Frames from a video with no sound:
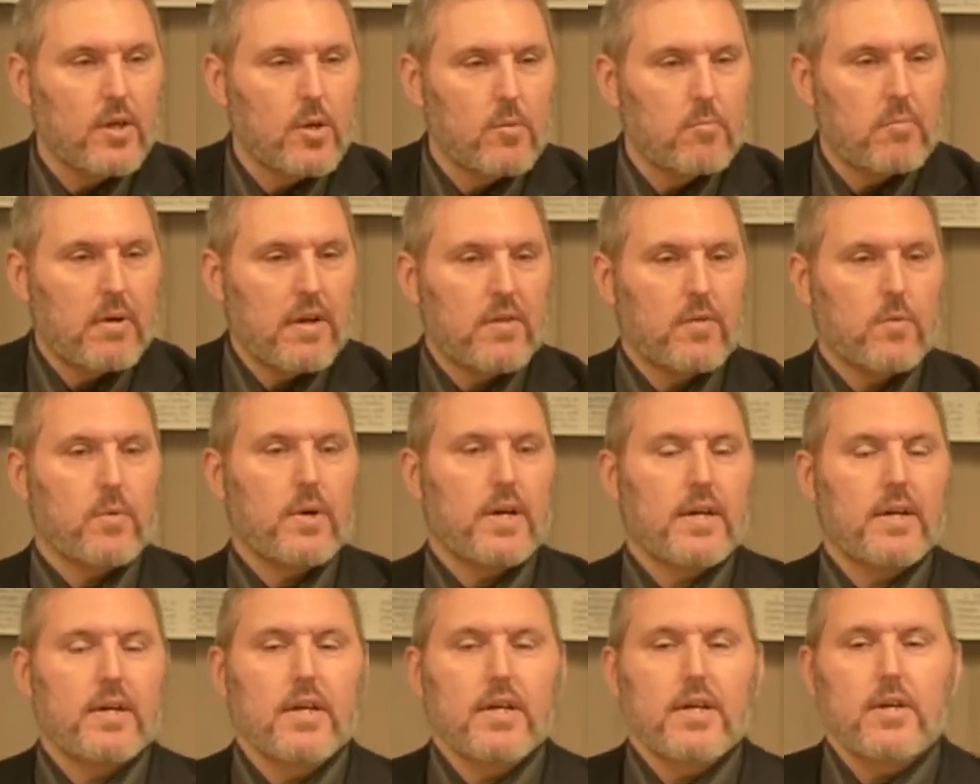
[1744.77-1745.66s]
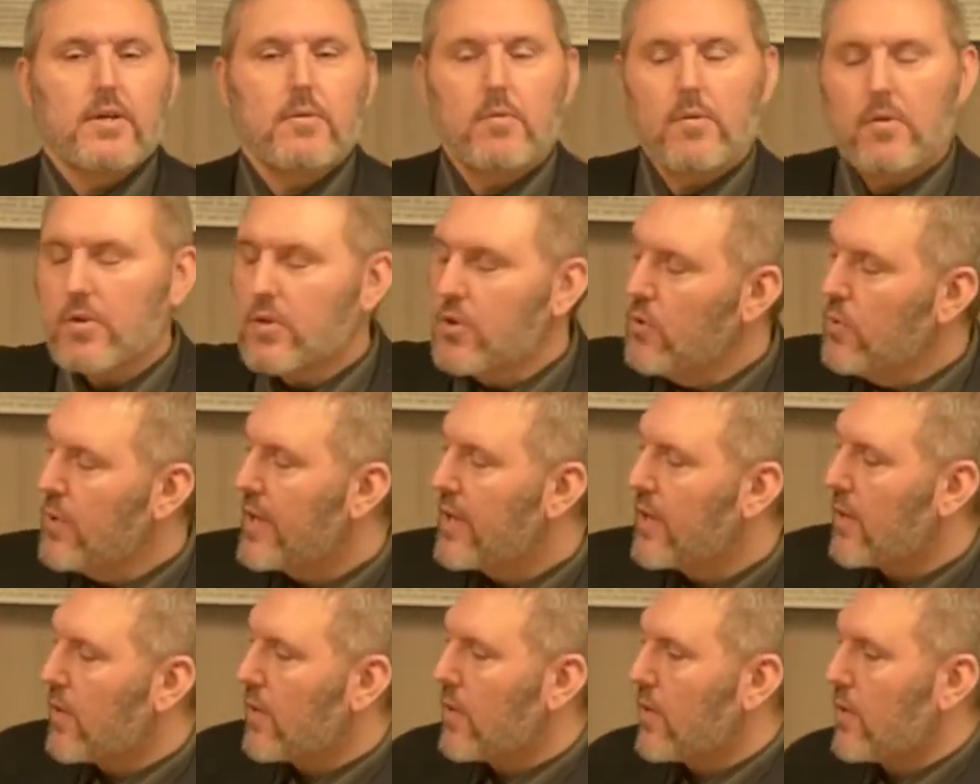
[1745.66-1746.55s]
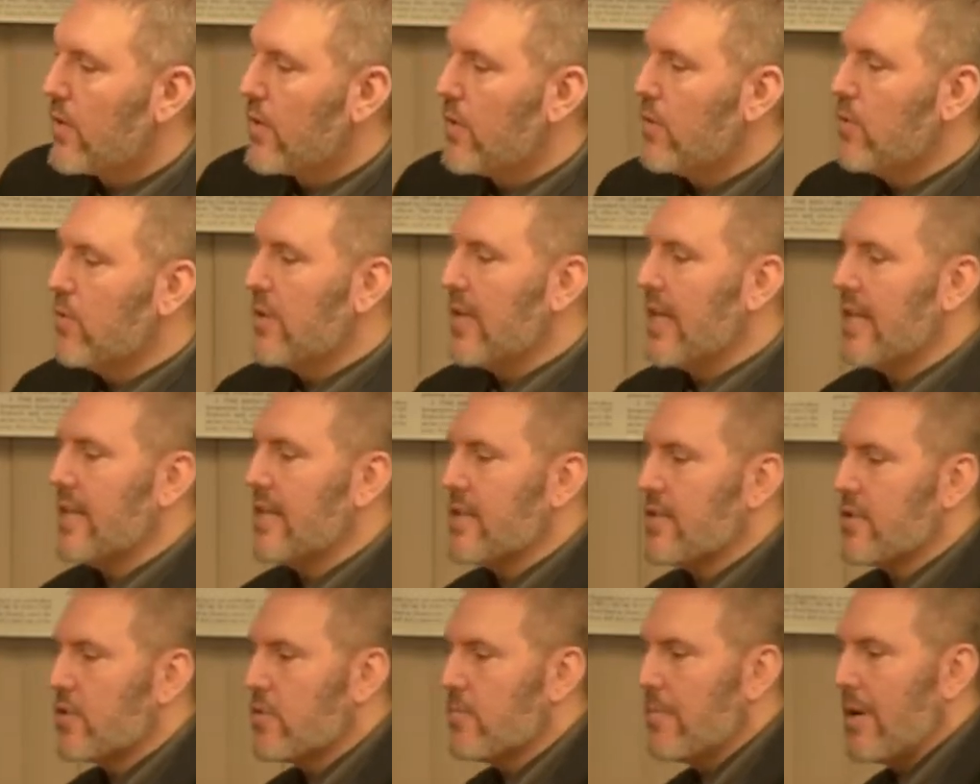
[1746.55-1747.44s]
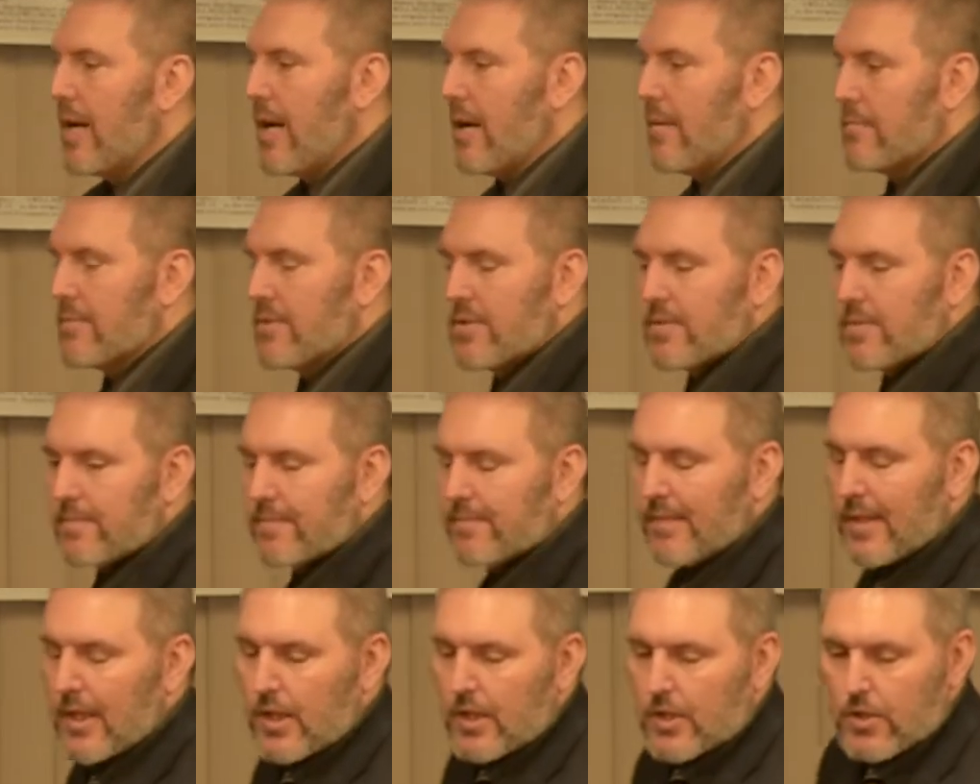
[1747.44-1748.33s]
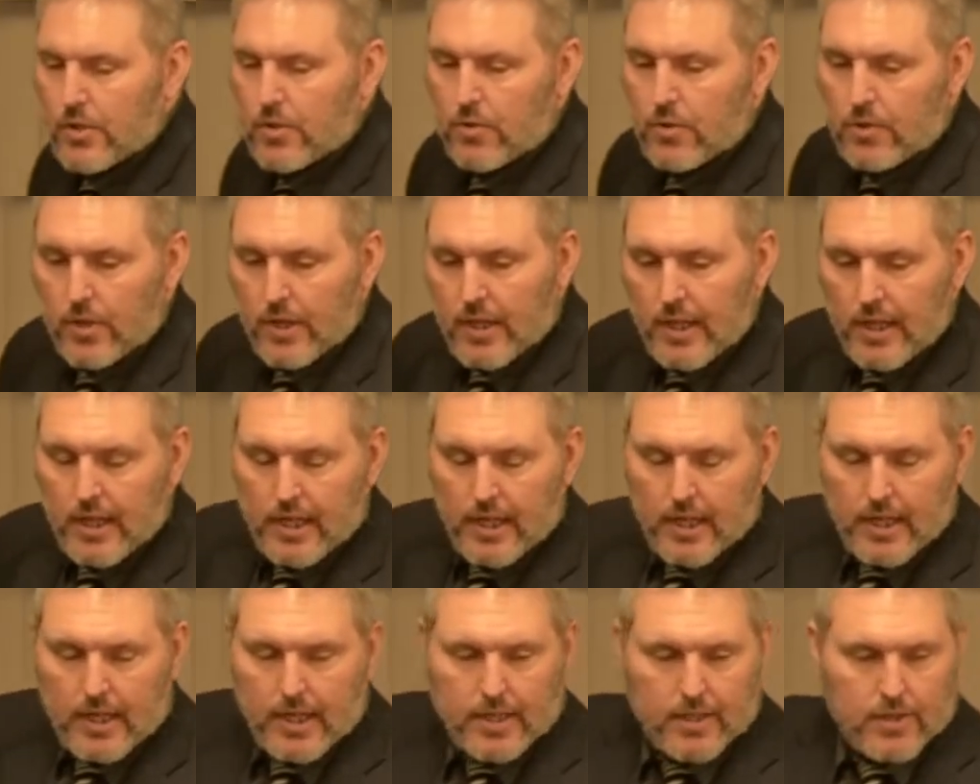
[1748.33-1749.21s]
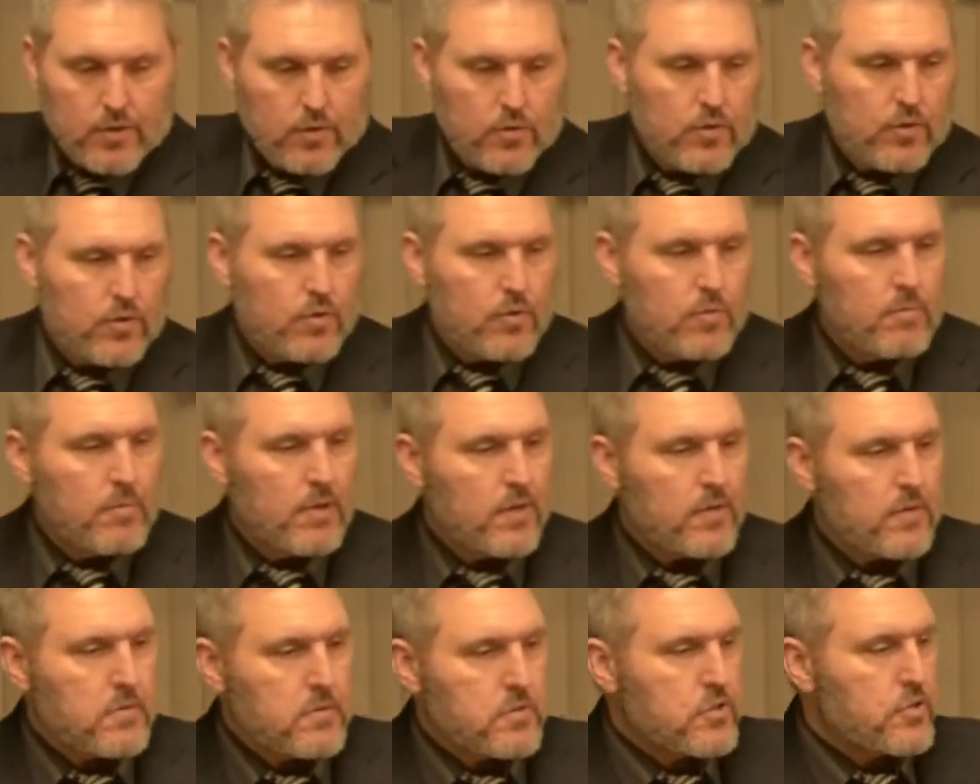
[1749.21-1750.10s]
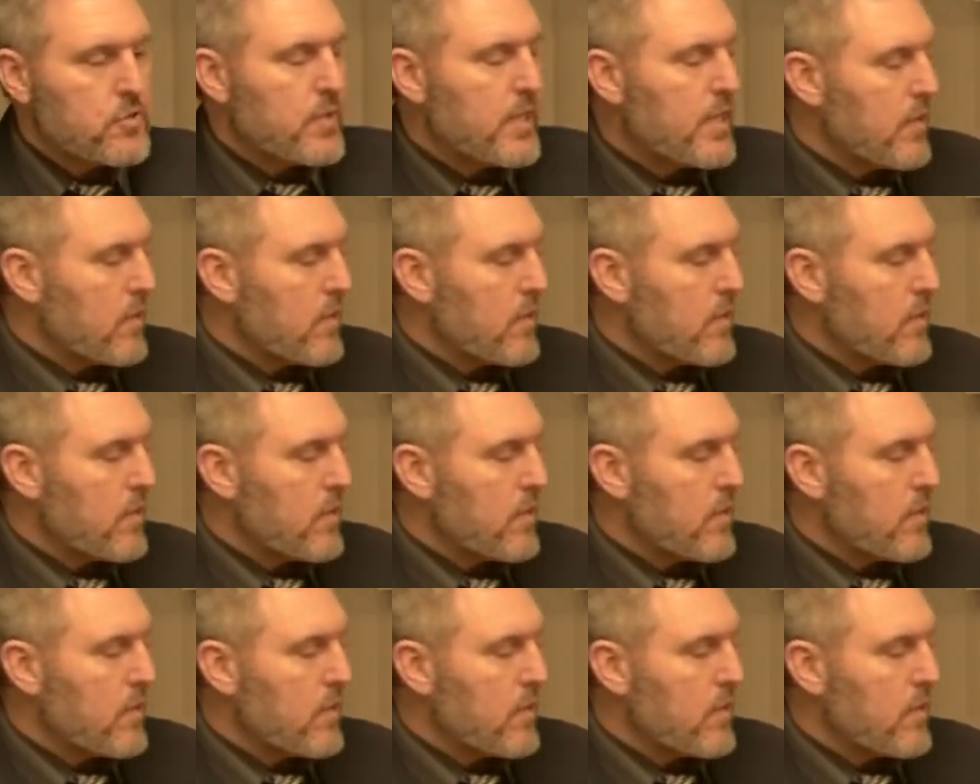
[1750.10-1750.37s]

By the way, you hear you ladies, you moms, you eh, eh, you you mothers, you hear